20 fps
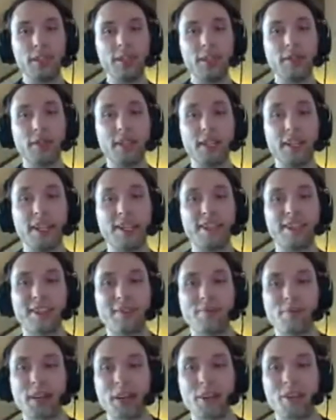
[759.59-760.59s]

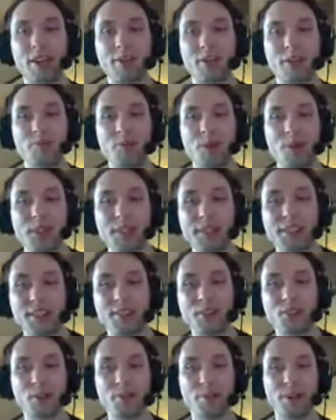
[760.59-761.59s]
USWDS paragraph
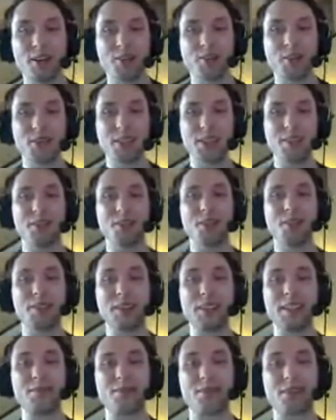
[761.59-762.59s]
components contrib module that
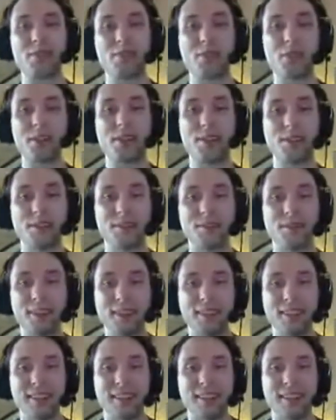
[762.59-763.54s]
will do this work for you.